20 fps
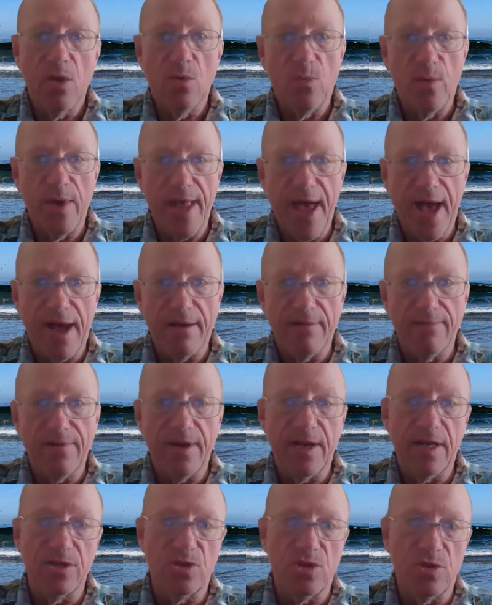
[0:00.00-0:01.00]
We have,
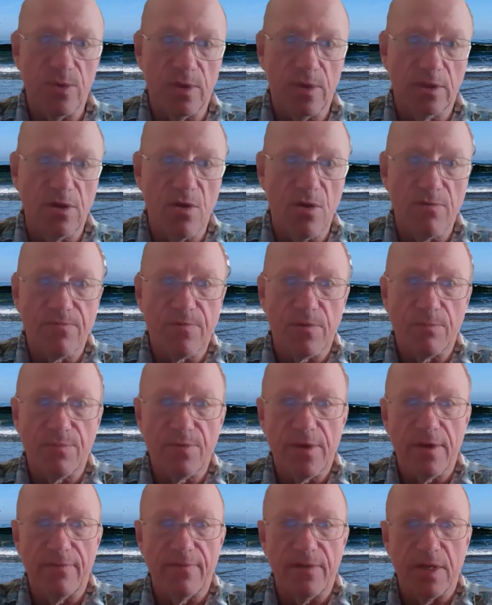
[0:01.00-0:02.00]
as you will know from
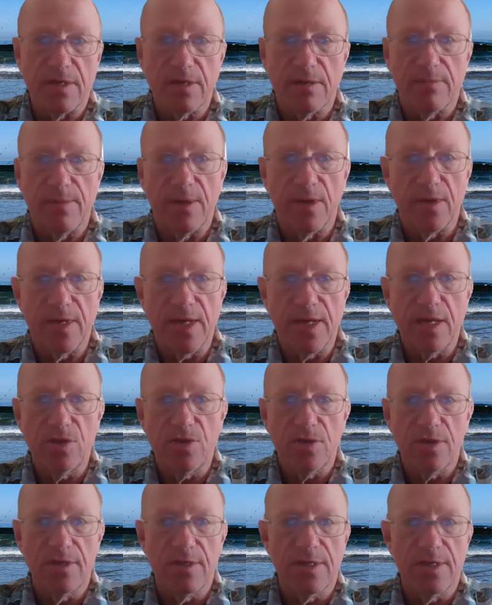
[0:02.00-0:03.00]
previous
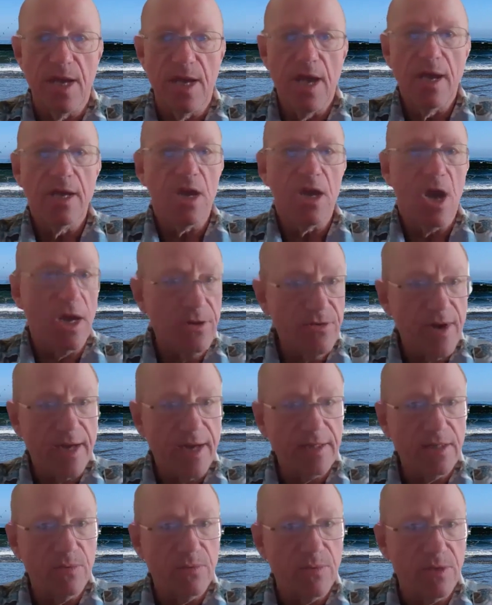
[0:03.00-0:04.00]
communications,
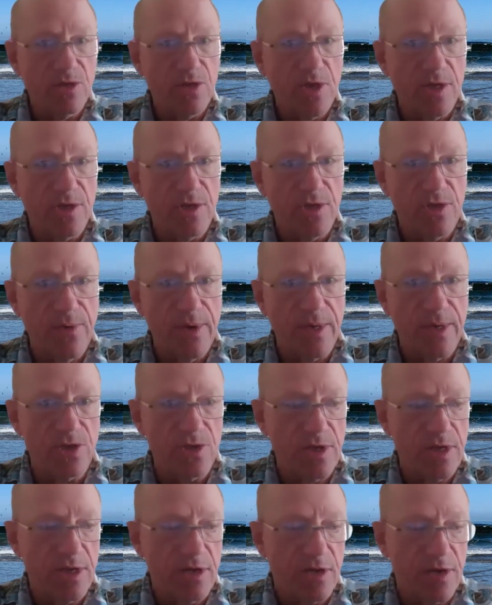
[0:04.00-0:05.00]
contracted with J2
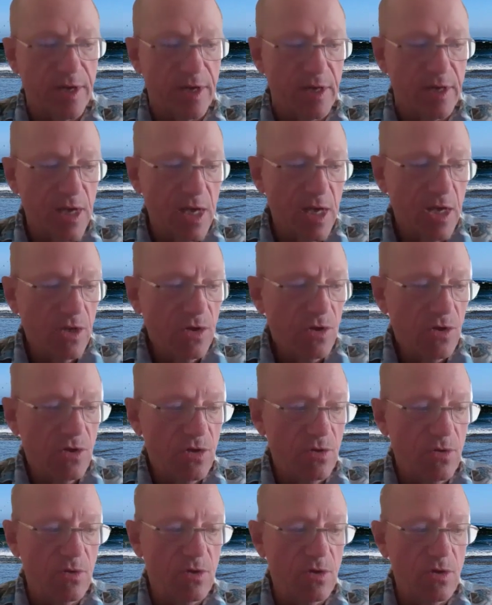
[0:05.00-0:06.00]
Engineering
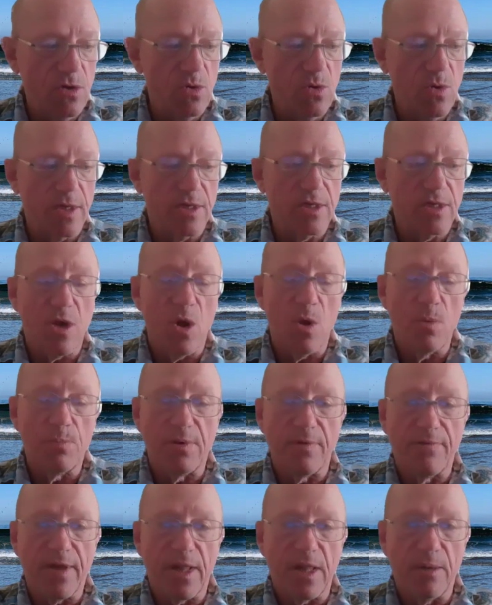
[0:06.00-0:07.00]
to do a scope
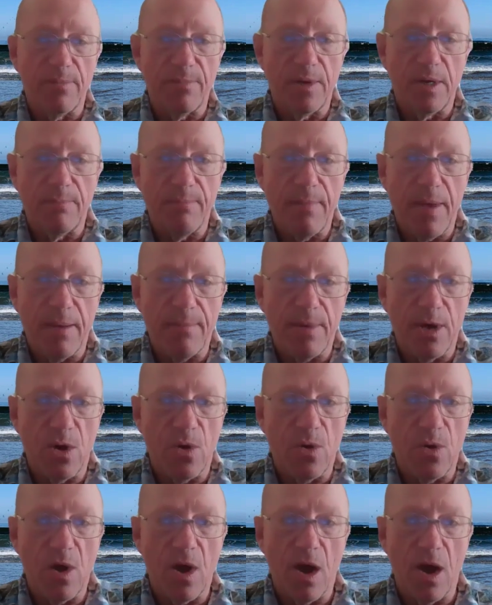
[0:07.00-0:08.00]
development
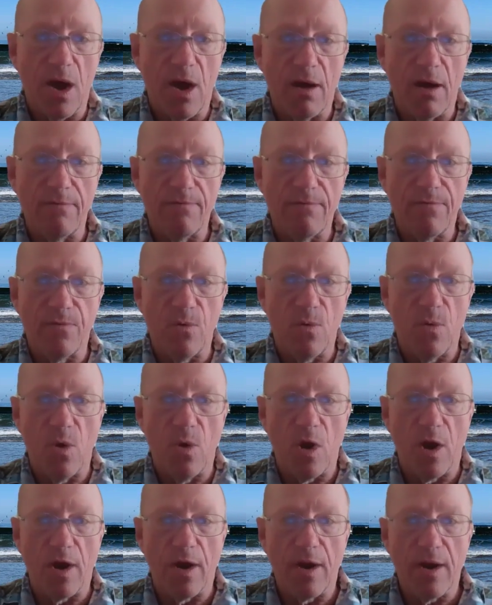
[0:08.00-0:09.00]
memo
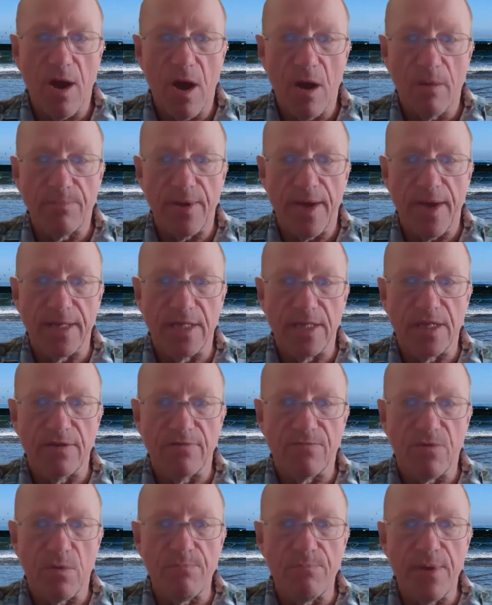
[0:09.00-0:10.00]
for
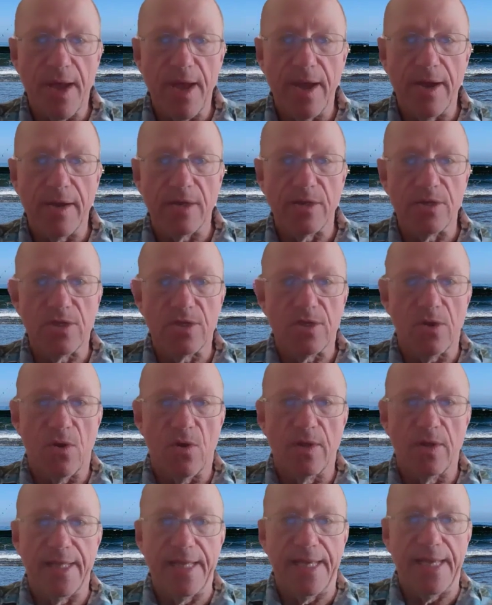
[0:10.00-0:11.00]
comprehensive repairs
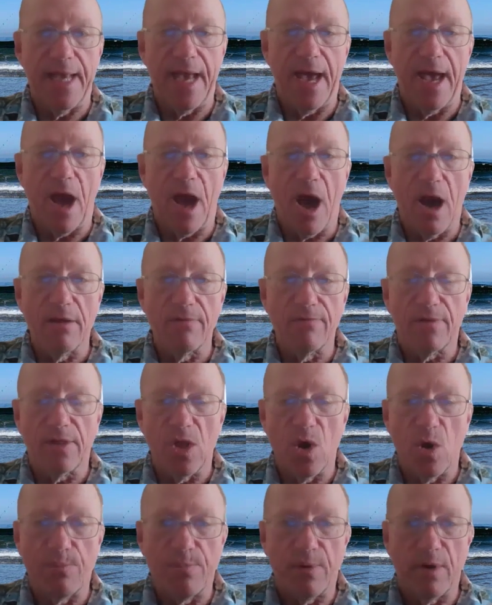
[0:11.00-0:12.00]
on the
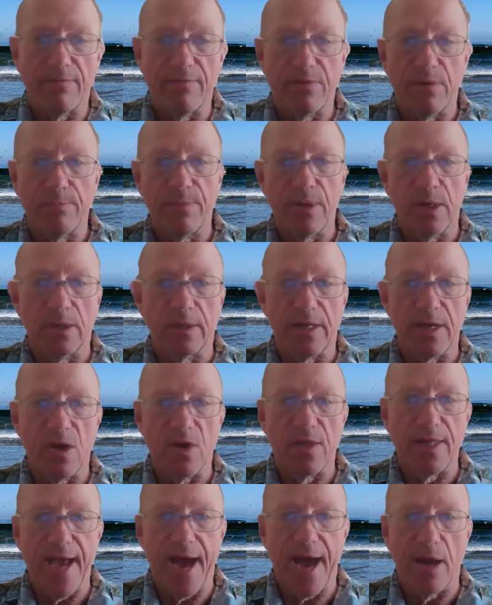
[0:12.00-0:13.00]
envelope of the building,
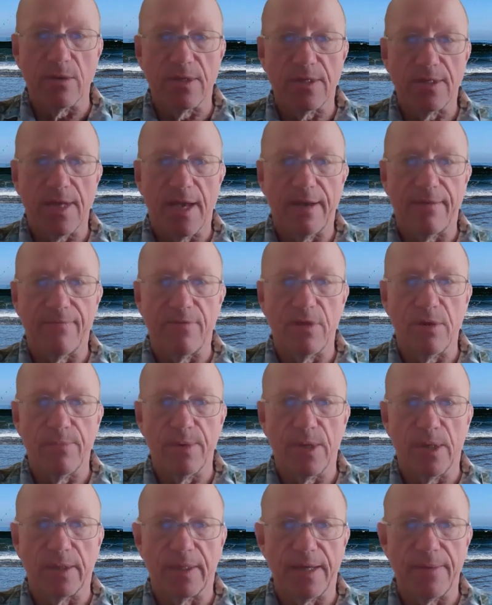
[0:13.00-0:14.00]
on the outside of the
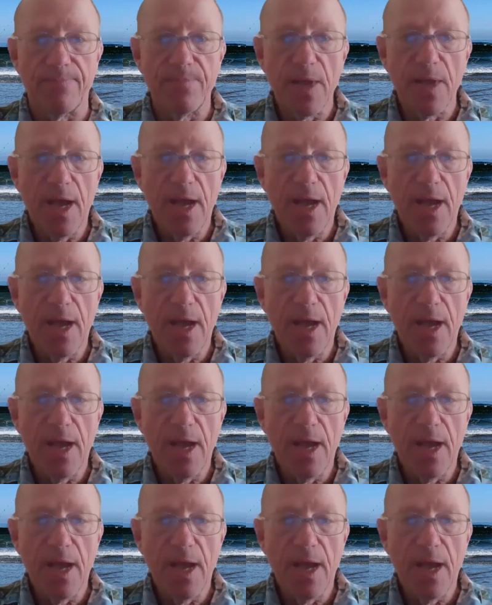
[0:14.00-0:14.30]
building.